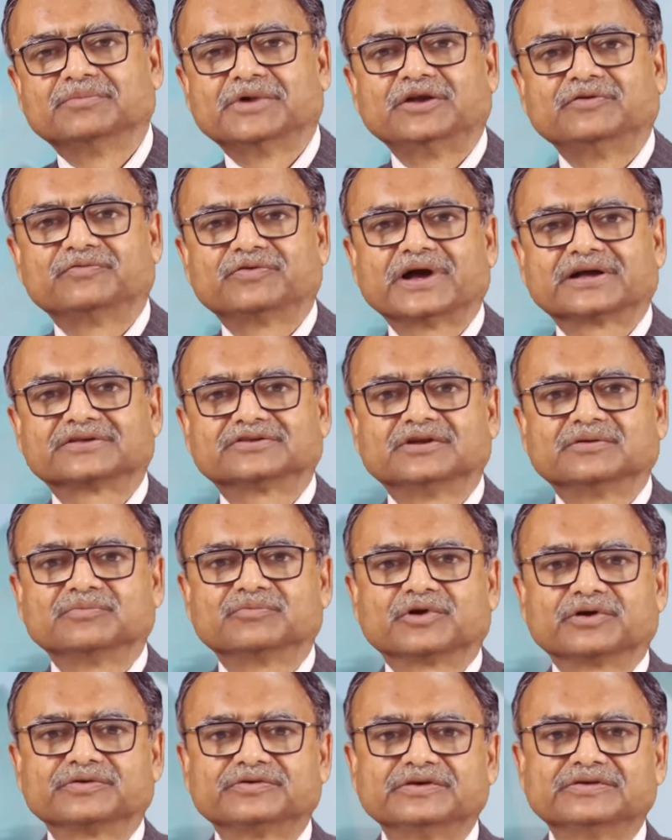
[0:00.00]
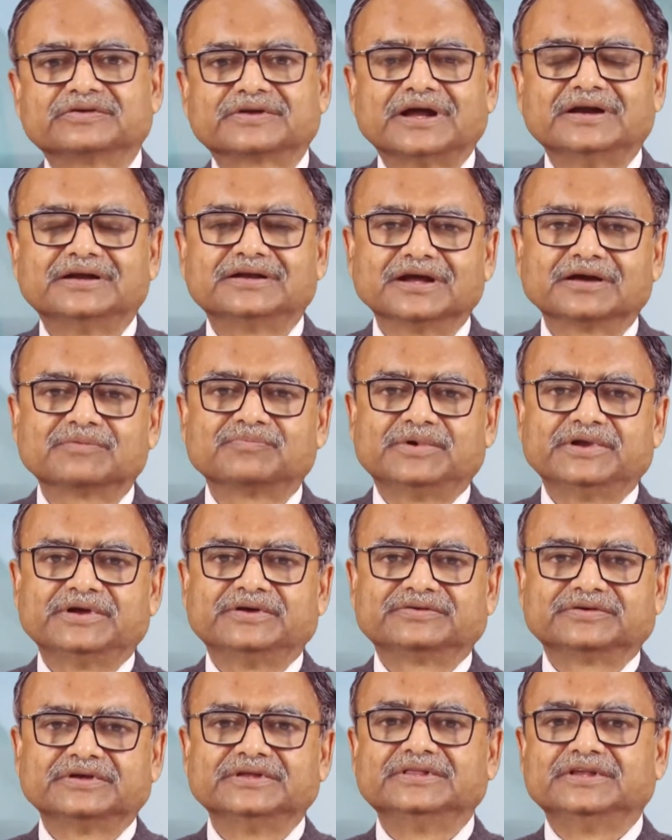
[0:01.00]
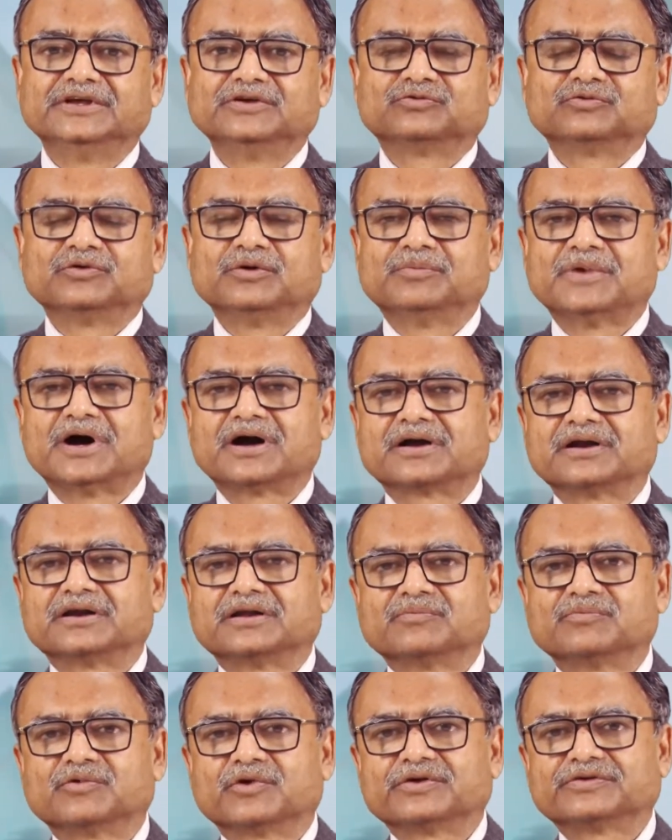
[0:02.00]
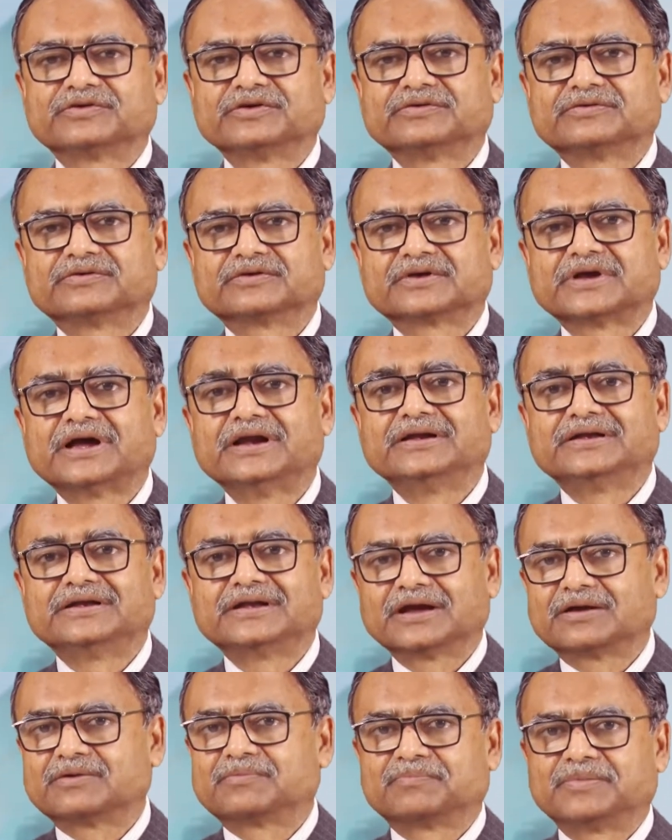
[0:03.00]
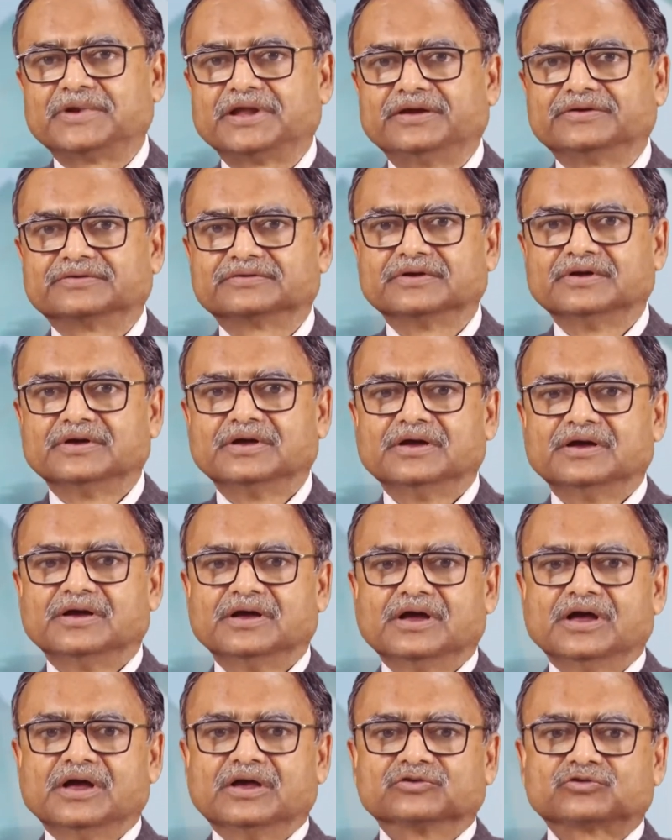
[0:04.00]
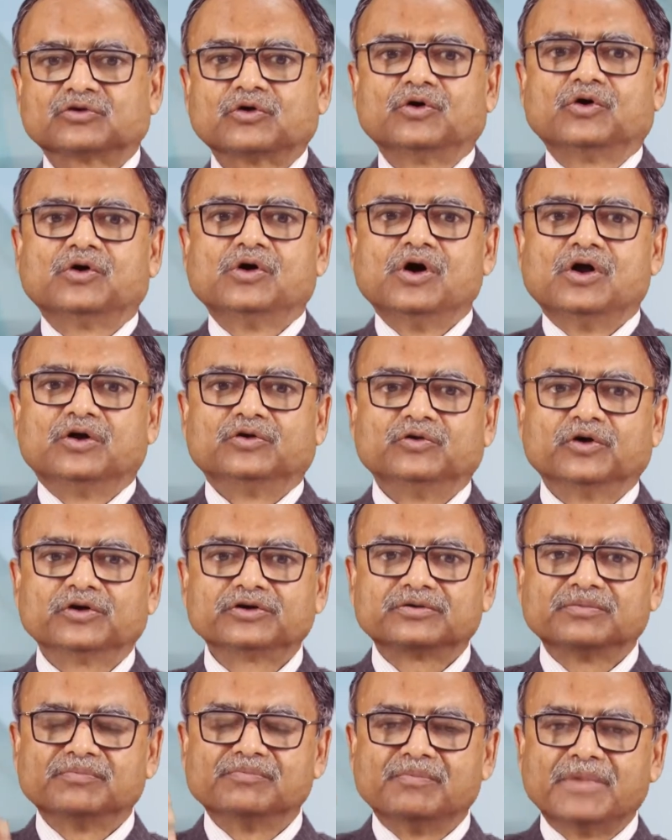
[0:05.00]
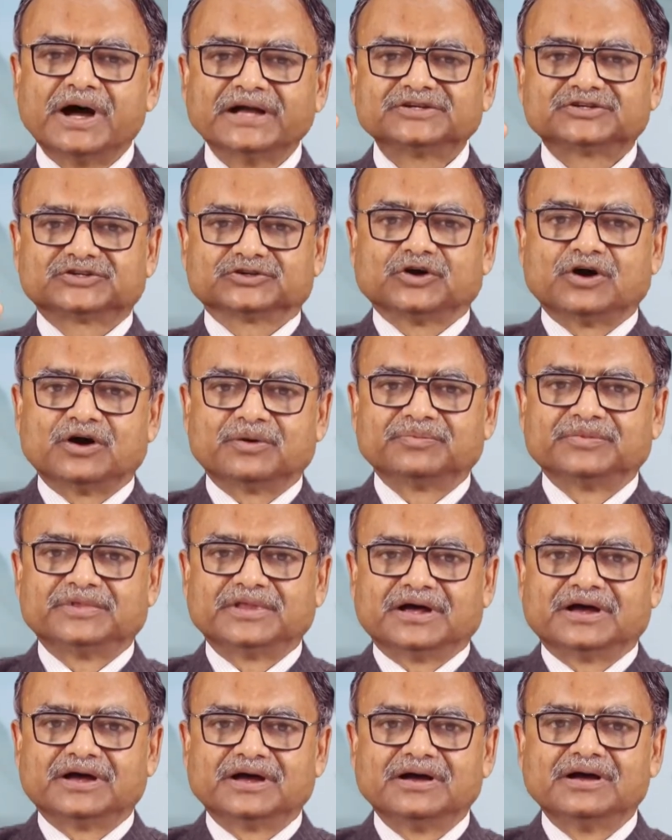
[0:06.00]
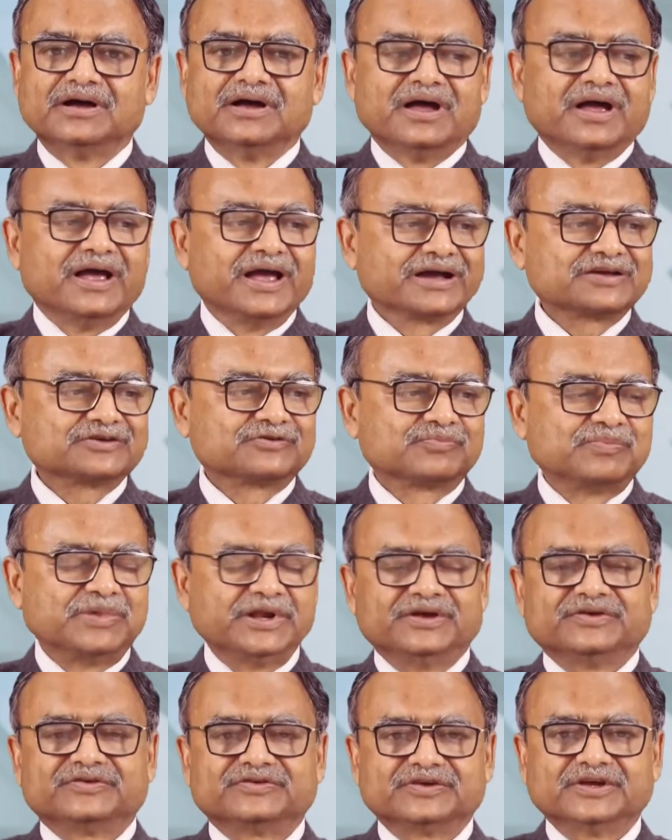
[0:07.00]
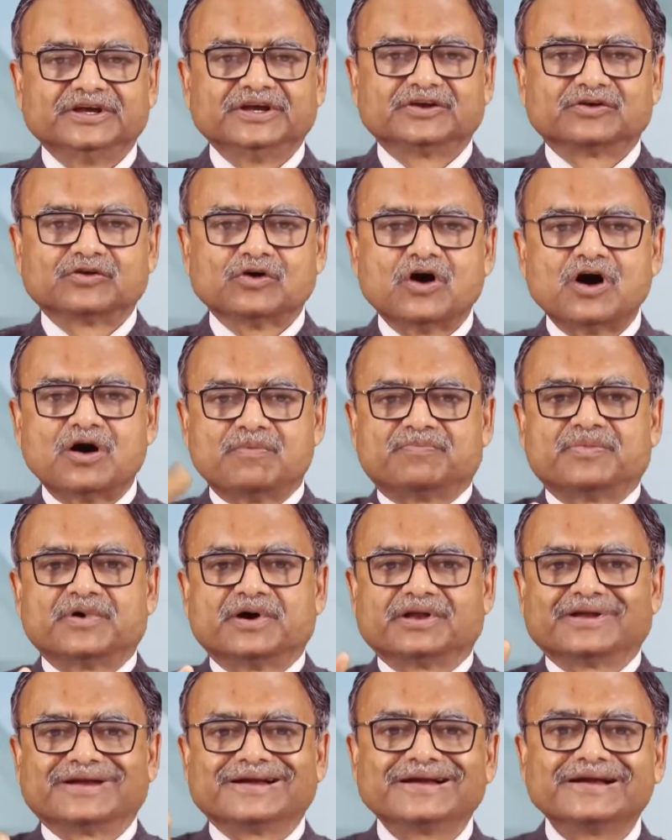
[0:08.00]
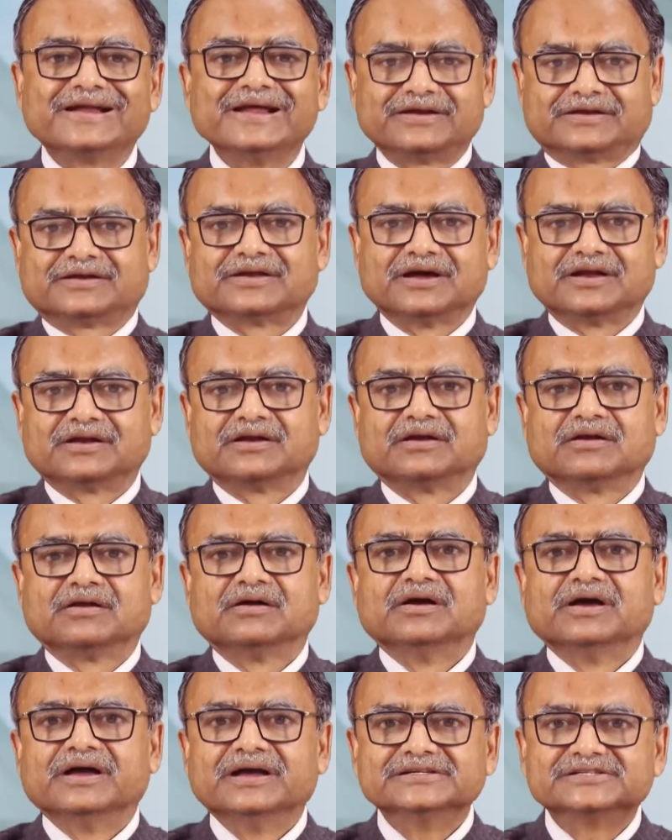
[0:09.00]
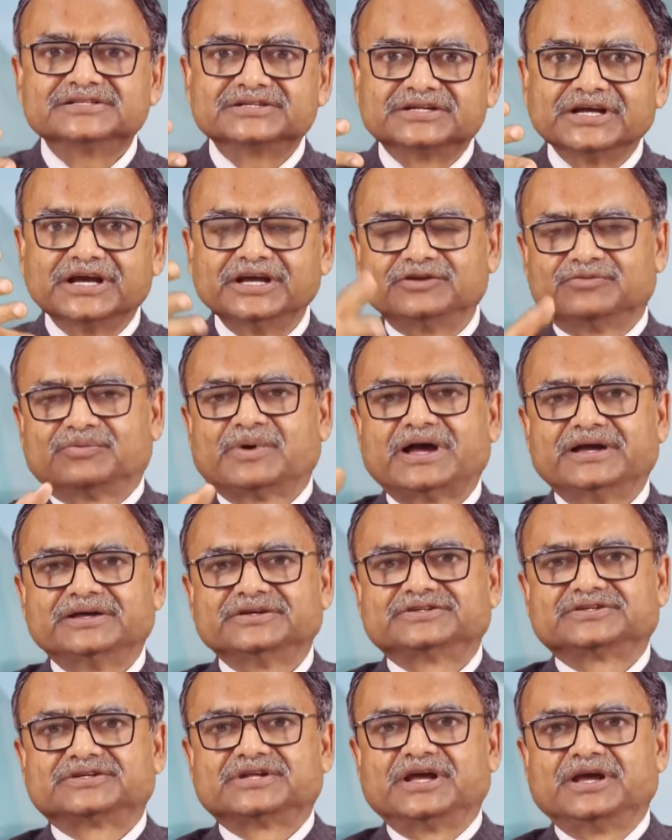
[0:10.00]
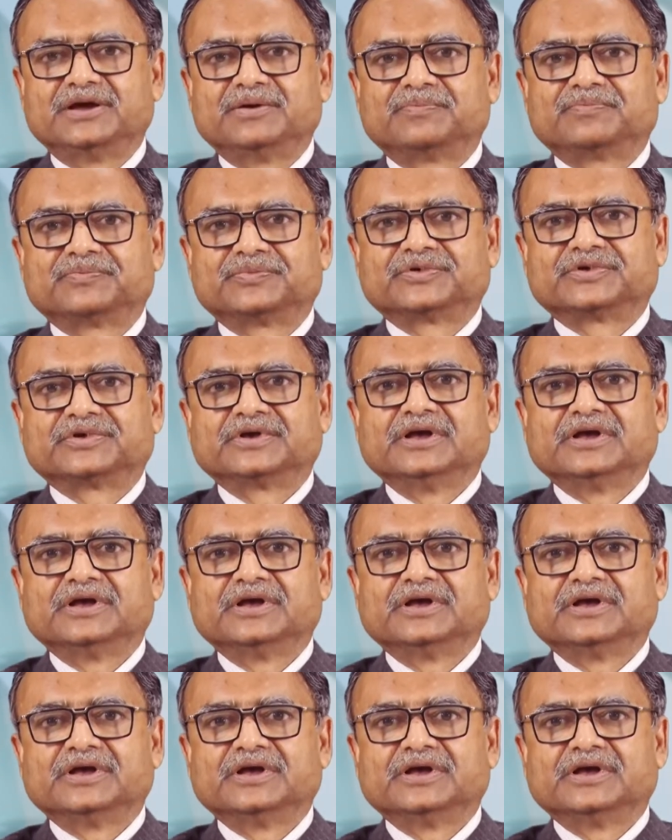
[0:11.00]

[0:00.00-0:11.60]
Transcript: manufacturing process can take place, in this way marketing process can take place. So, not much of the explicit, open, written, stage by step